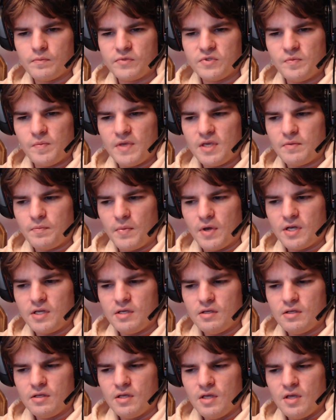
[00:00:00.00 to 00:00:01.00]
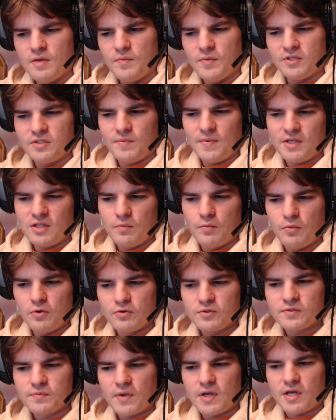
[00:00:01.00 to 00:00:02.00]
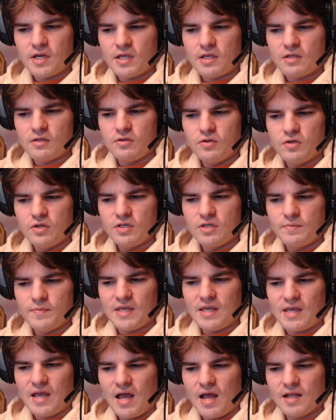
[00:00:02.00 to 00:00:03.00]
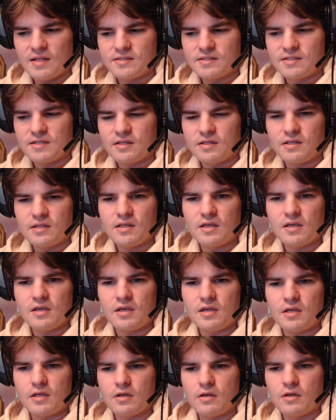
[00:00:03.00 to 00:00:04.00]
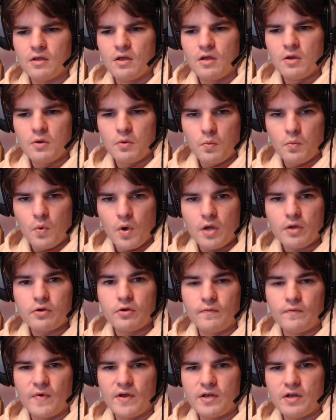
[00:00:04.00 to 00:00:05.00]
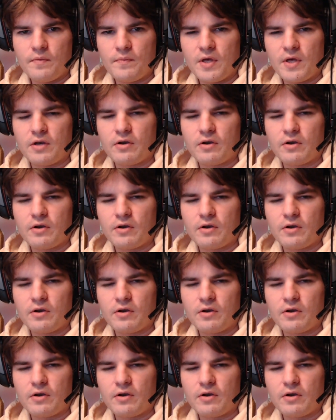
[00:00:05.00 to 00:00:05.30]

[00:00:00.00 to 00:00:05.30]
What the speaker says: make money, but to make the most money, you need to be constantly thinking, what could have I done better?